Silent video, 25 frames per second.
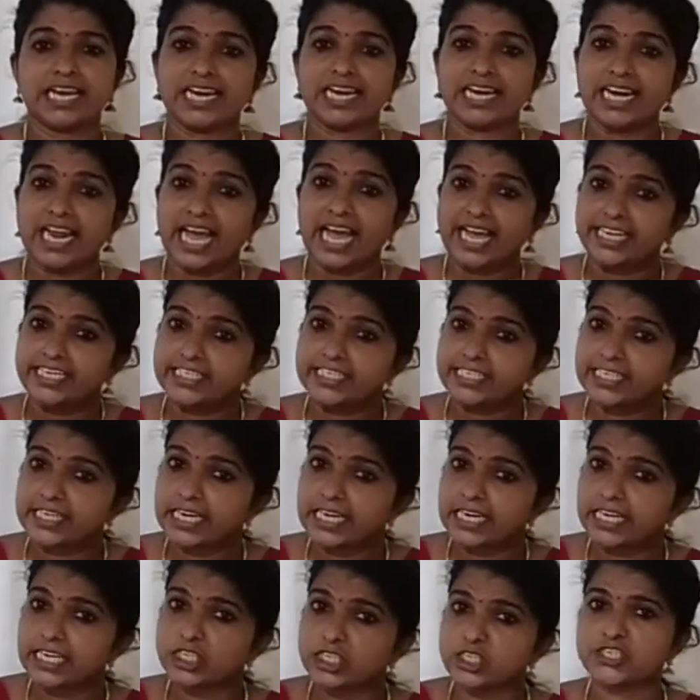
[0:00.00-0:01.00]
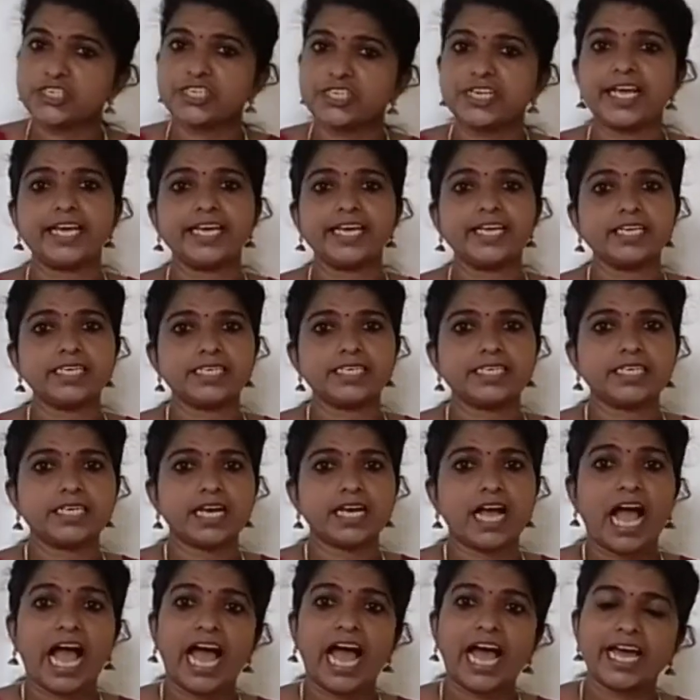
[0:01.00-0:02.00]
lightly stained
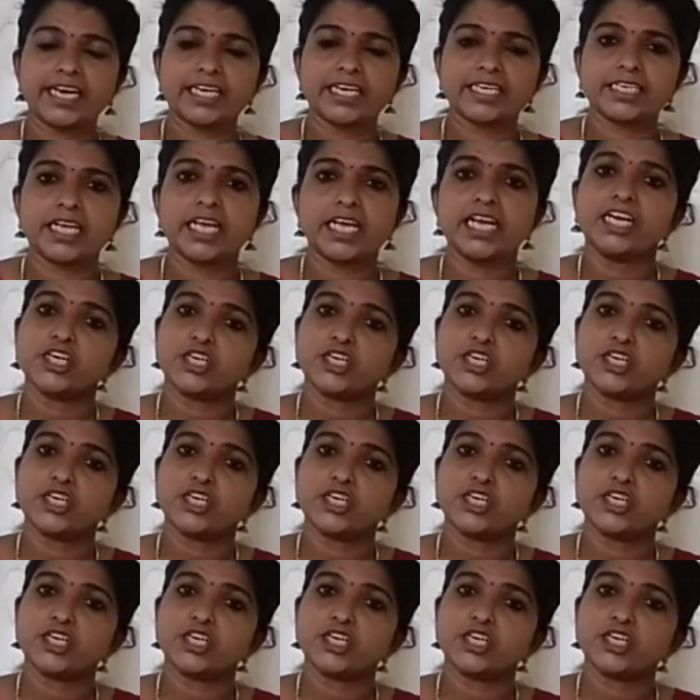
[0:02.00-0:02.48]
and